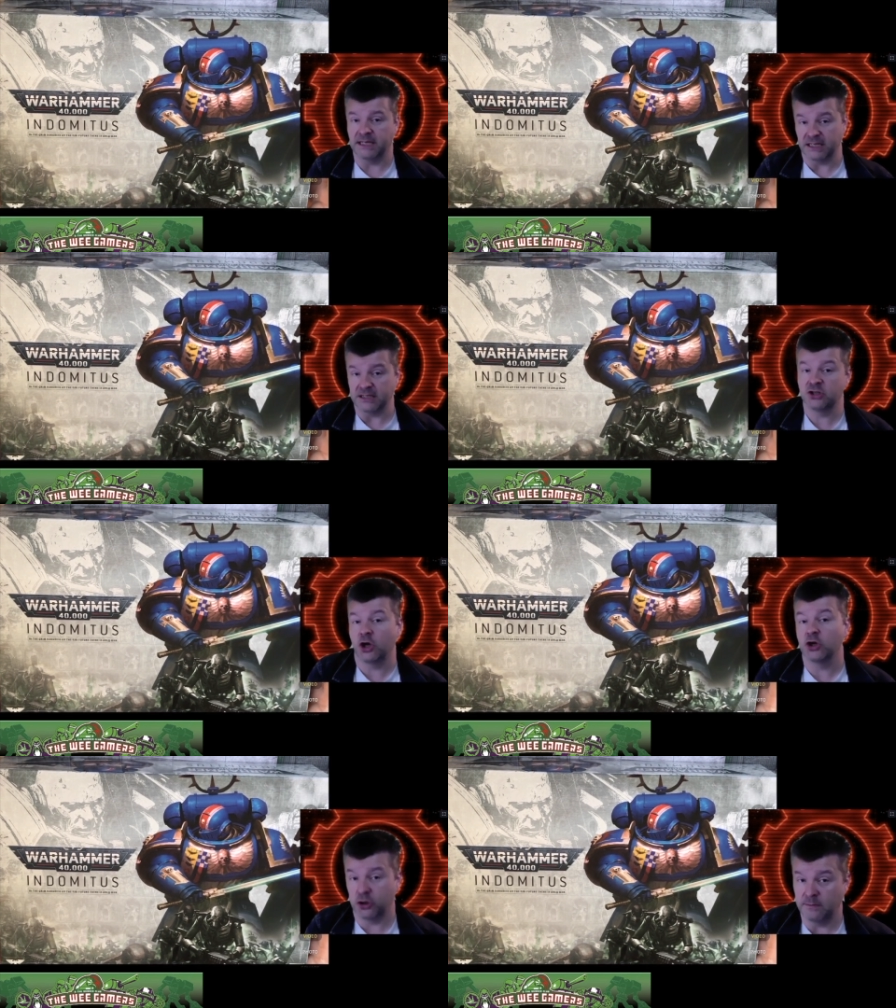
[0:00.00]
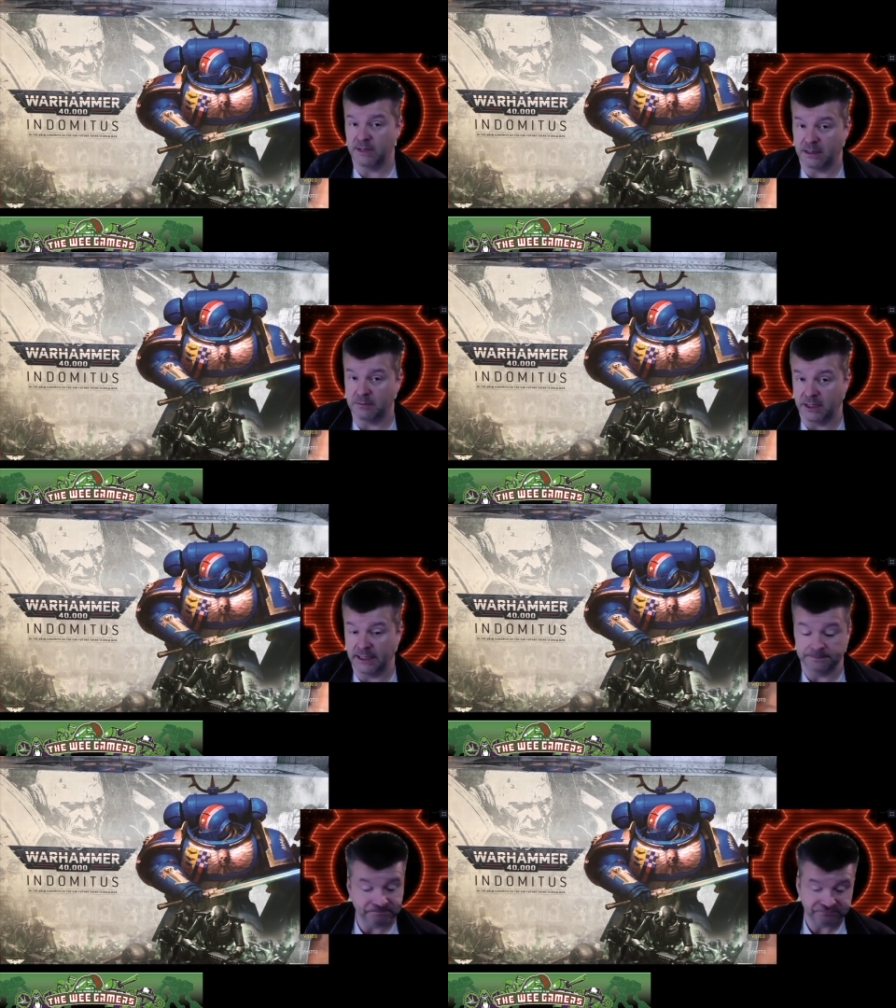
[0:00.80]
exists to make money.
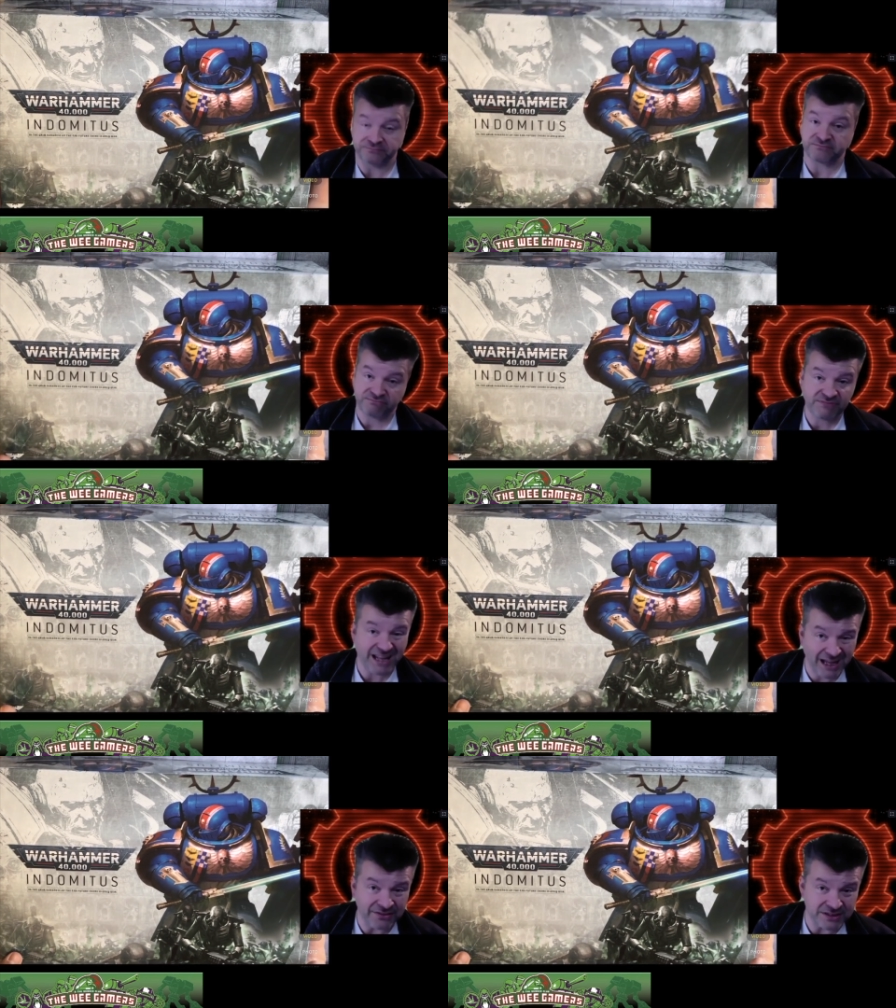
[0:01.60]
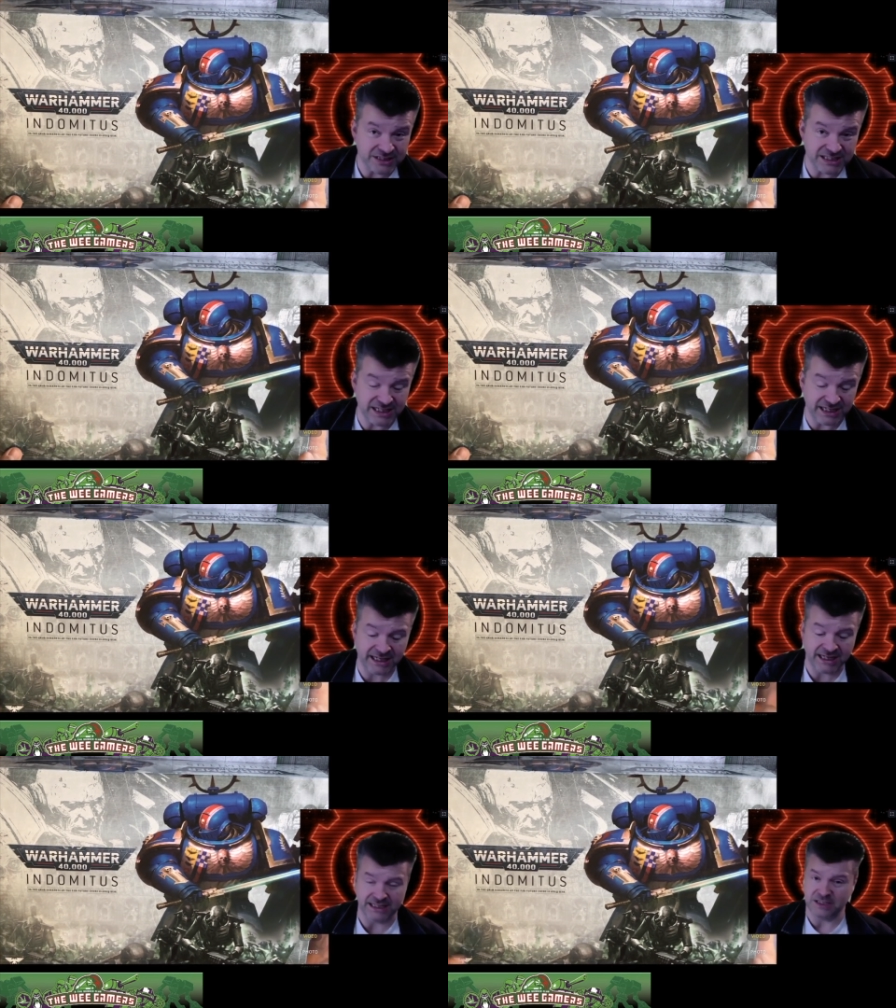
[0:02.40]
And they're succeeding at it,